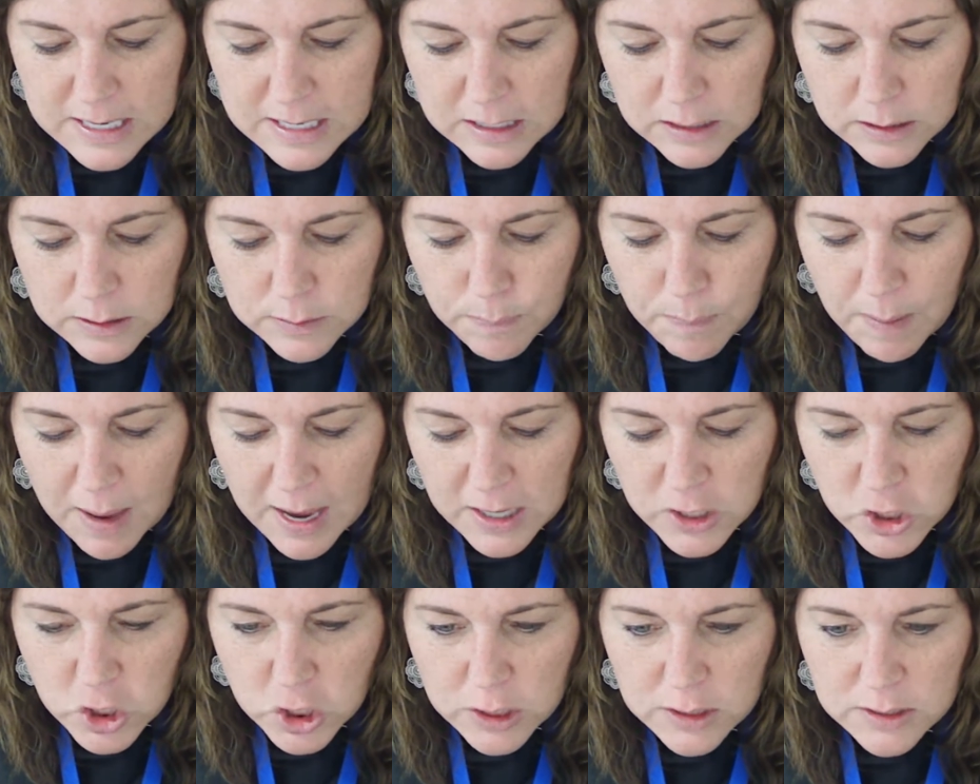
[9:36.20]
His
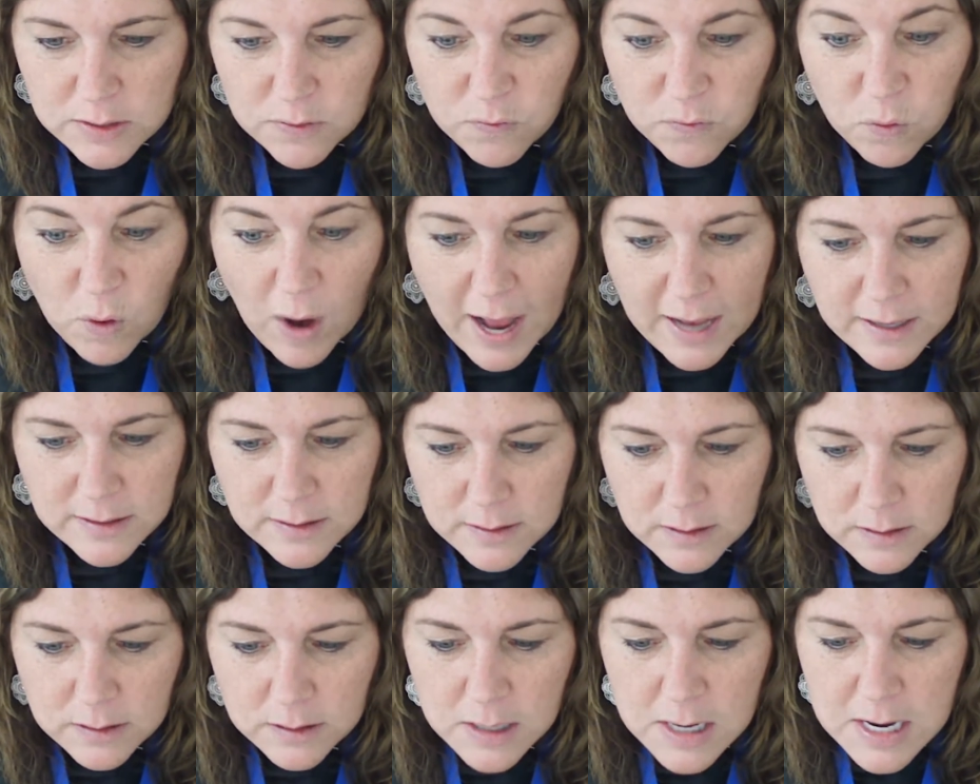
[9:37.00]
patience
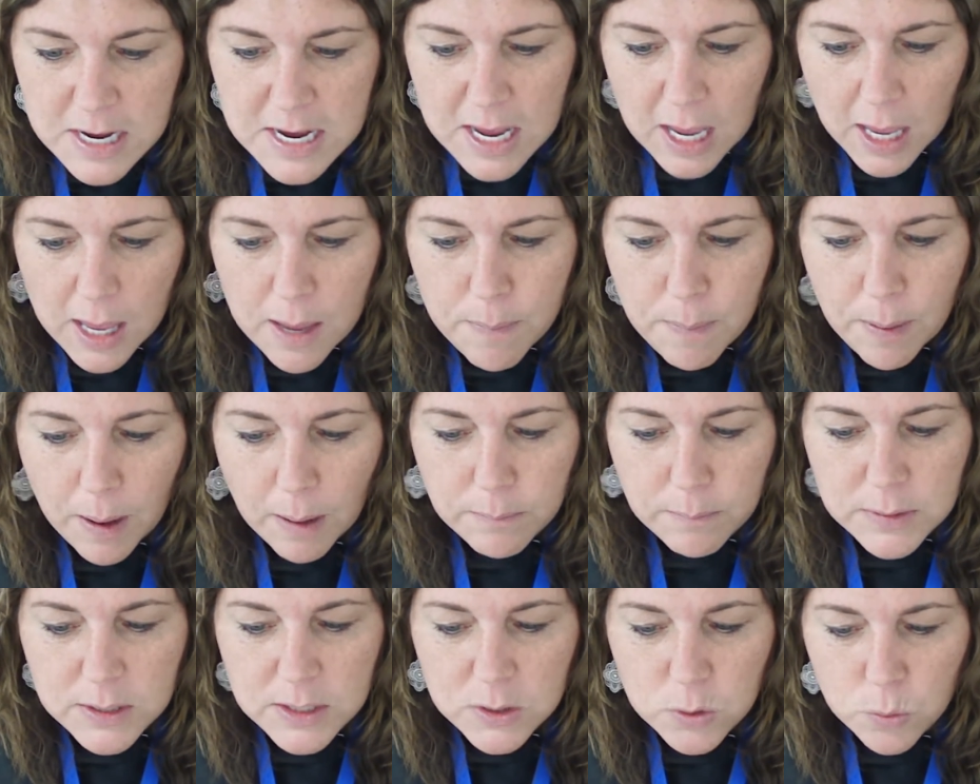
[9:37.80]
frazzled, he
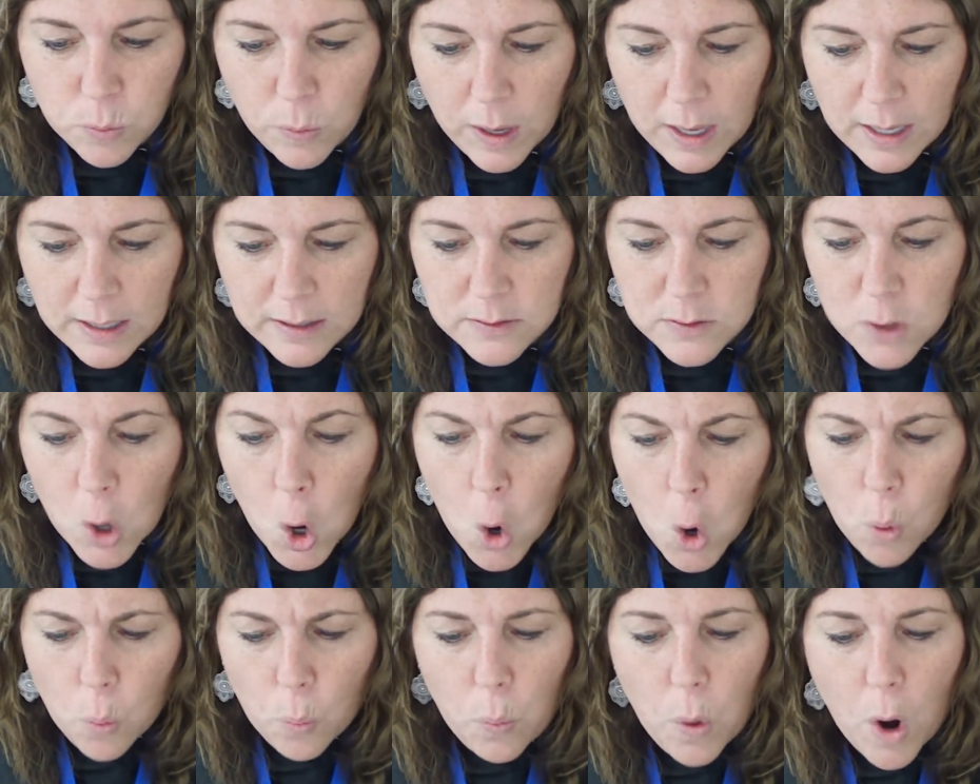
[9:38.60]
pumped his wings,
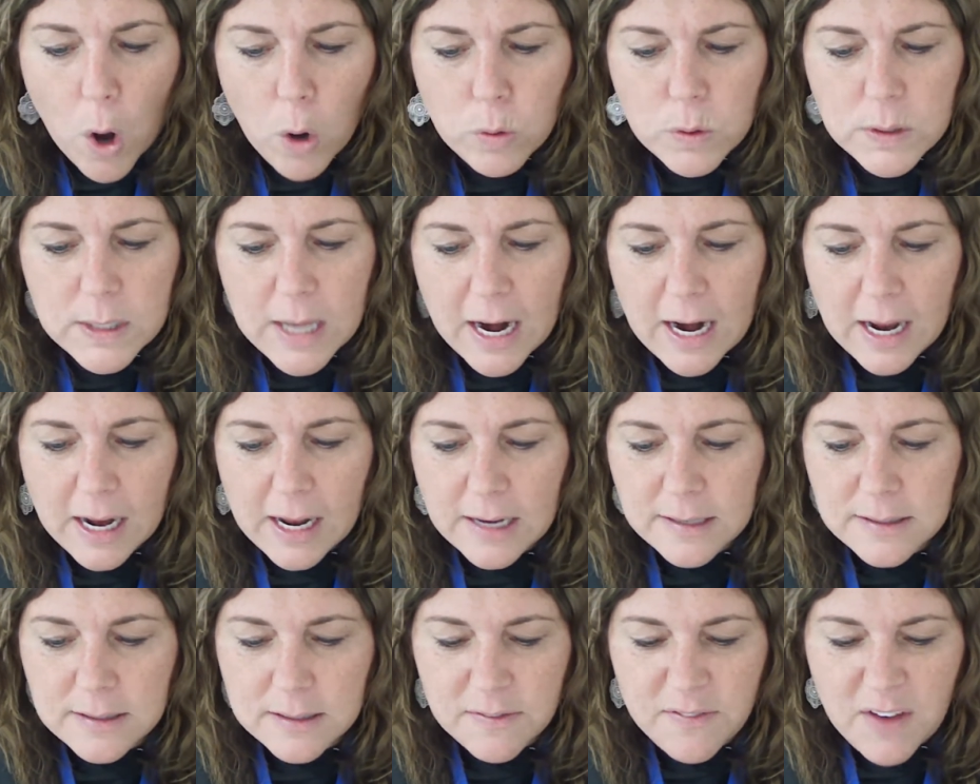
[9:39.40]
rose on a
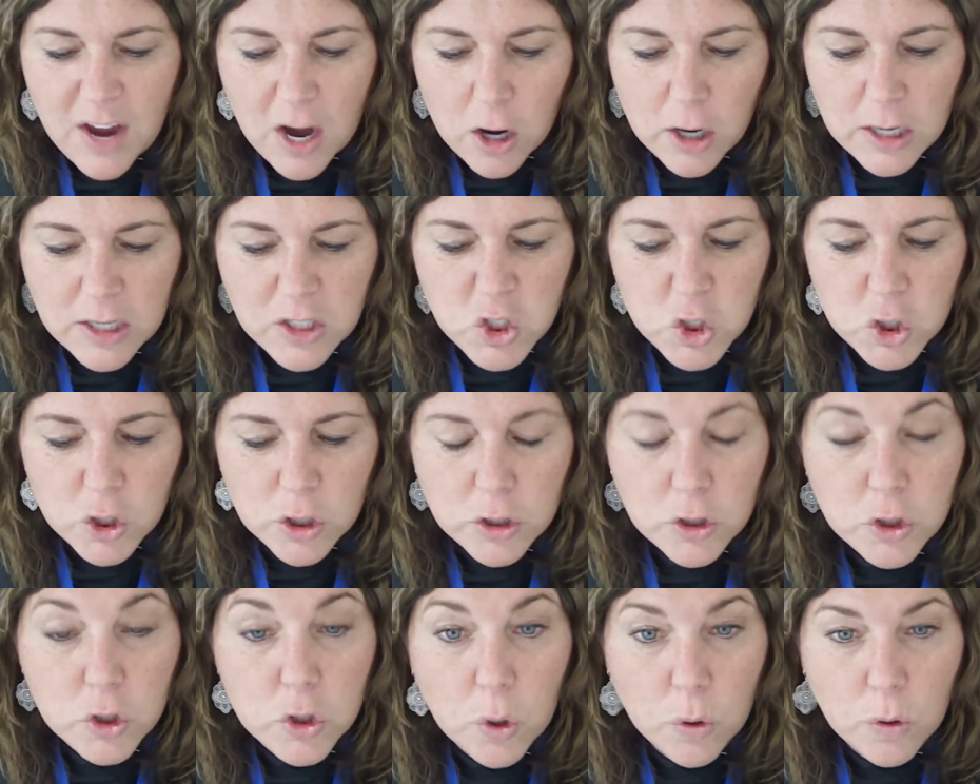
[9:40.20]
gust of air, and
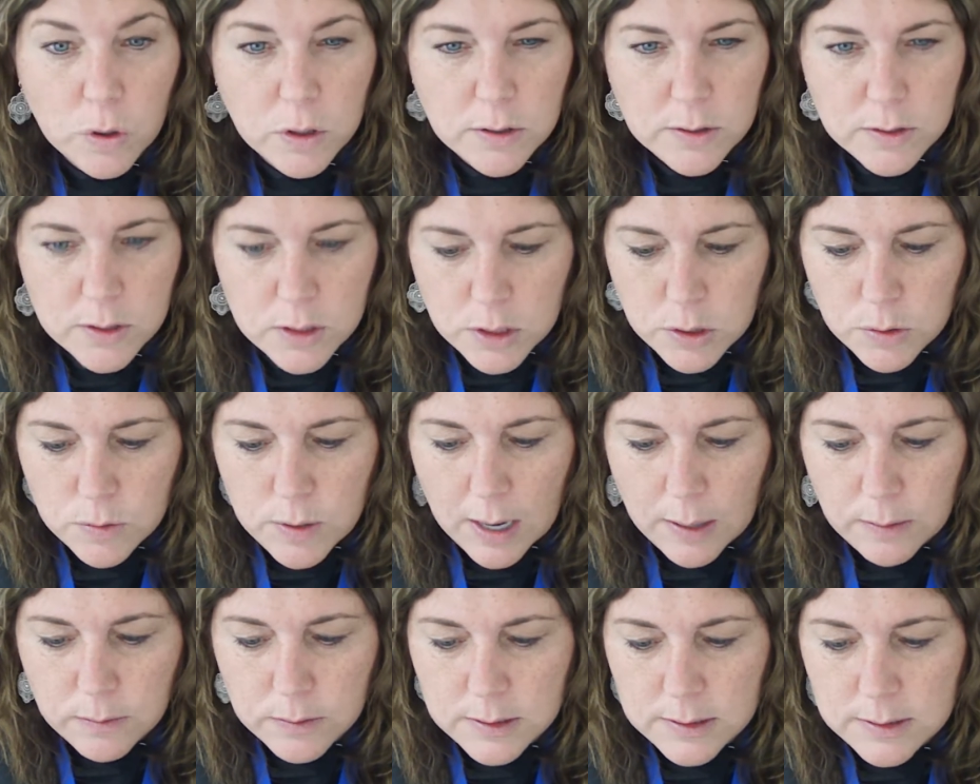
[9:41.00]
turned towards
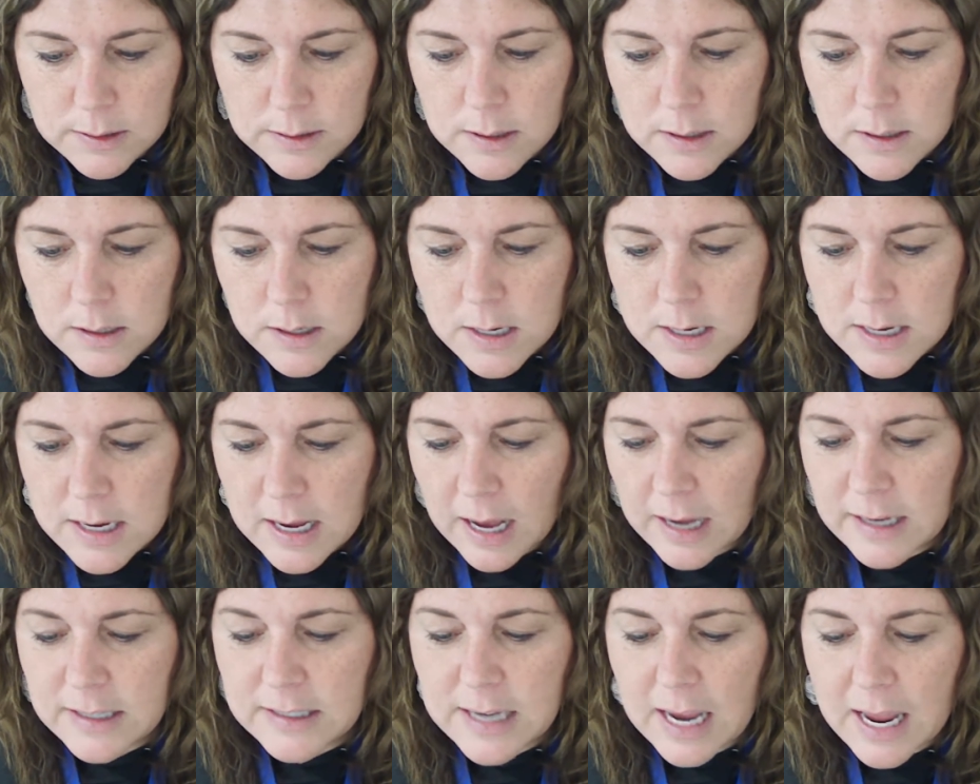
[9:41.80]
Newhouse.
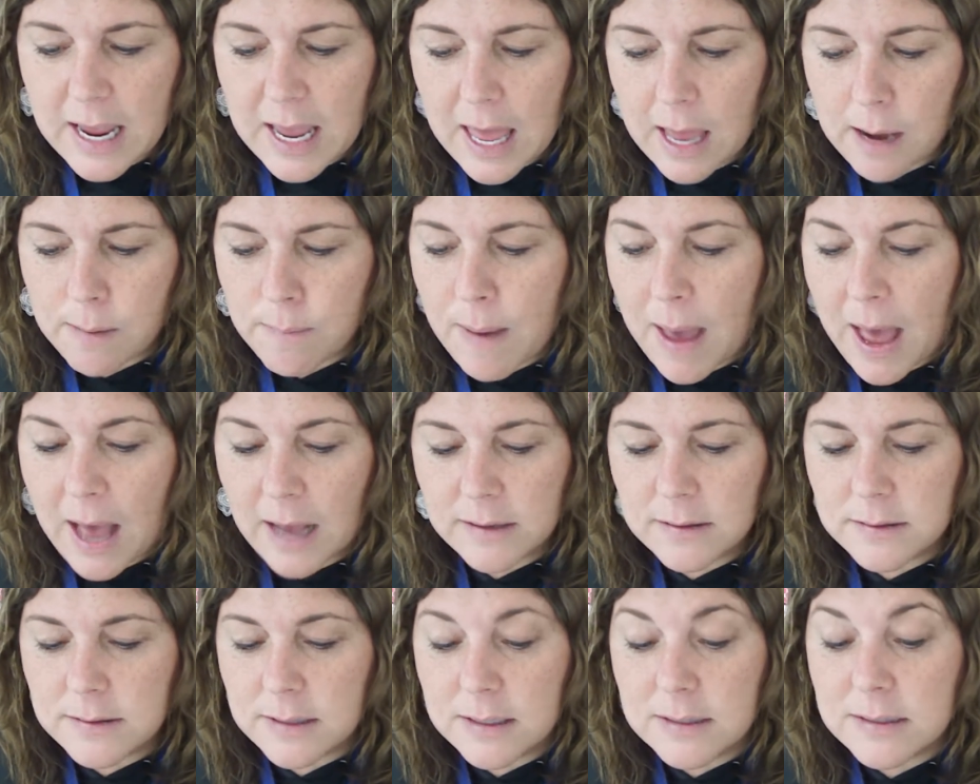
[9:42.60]
A day had
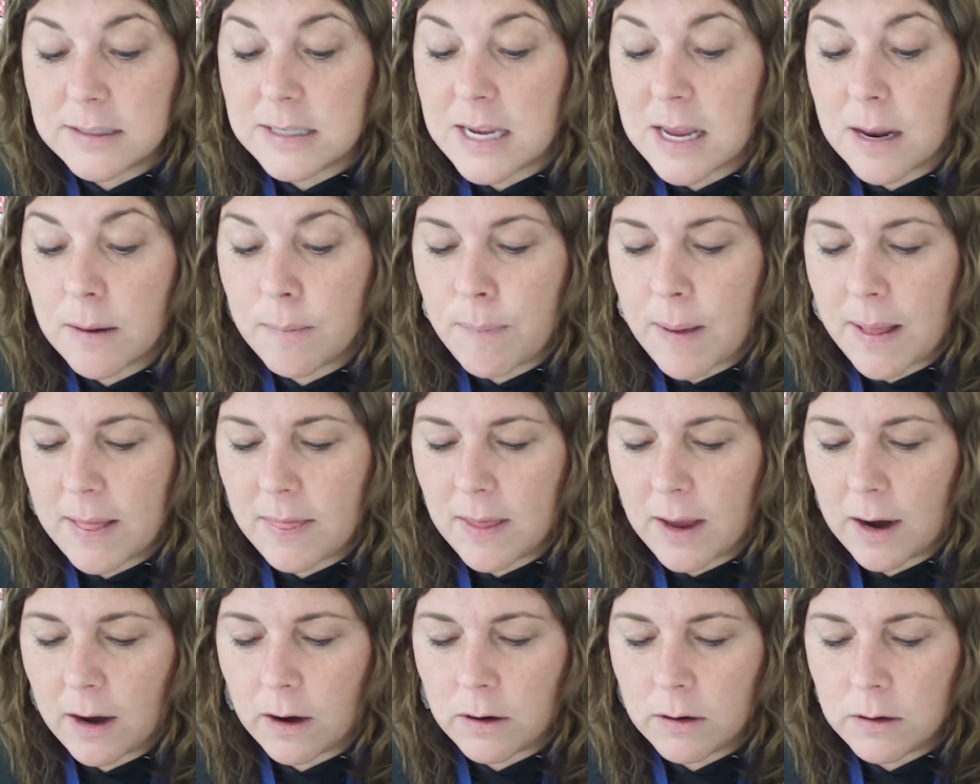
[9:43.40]
passed since he had
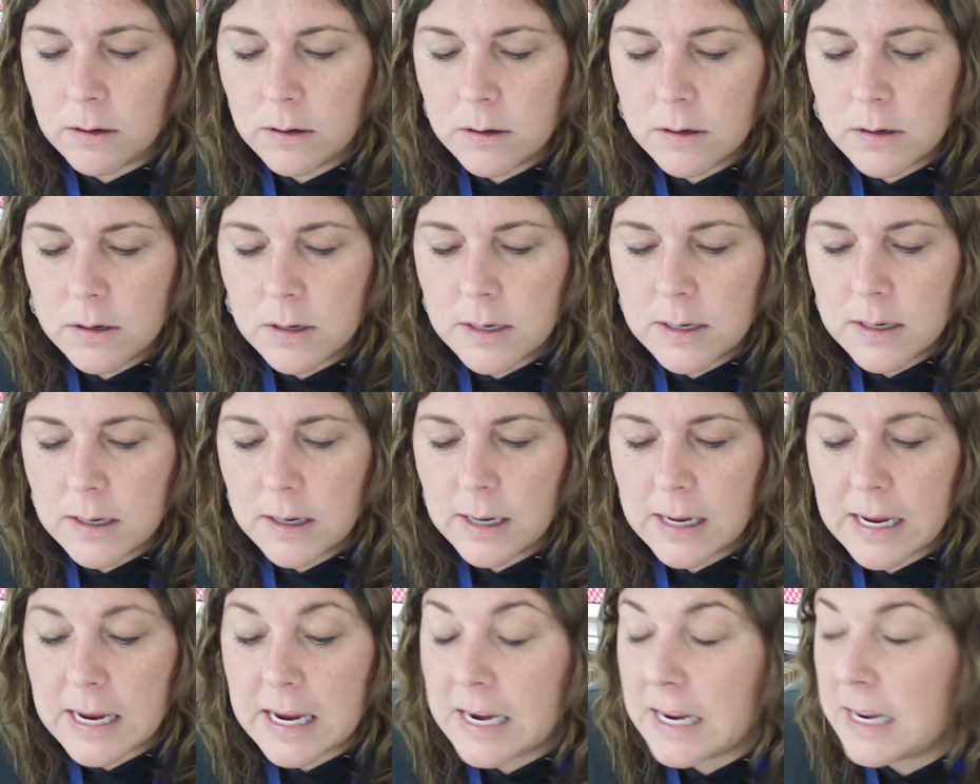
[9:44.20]
been there.
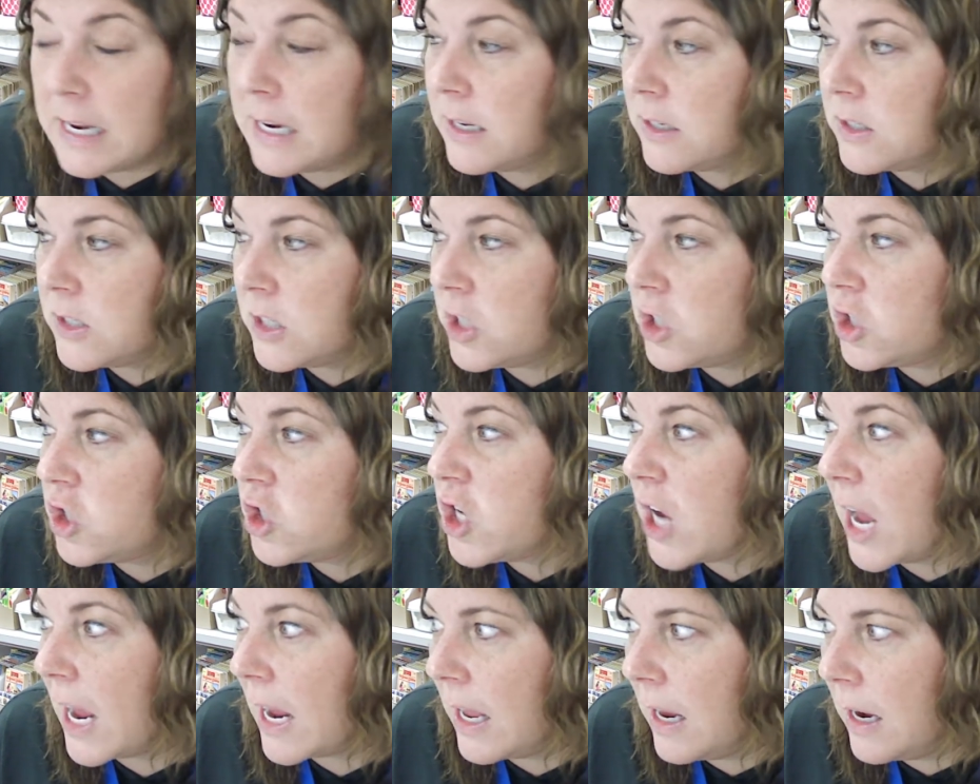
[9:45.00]
He needed to
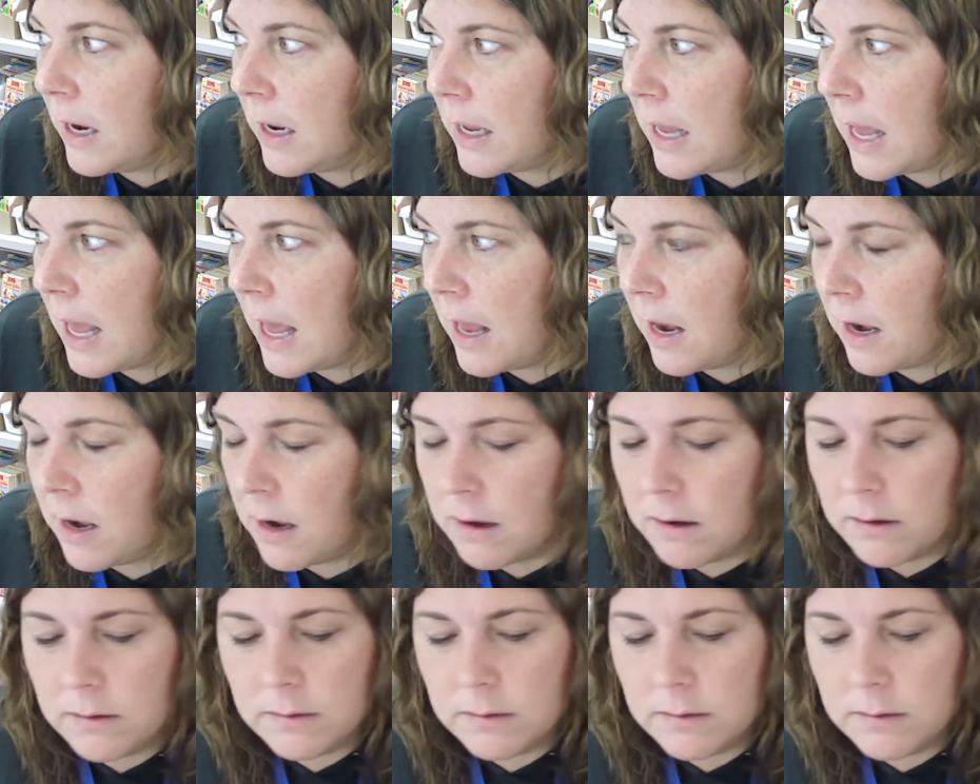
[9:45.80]
check it again.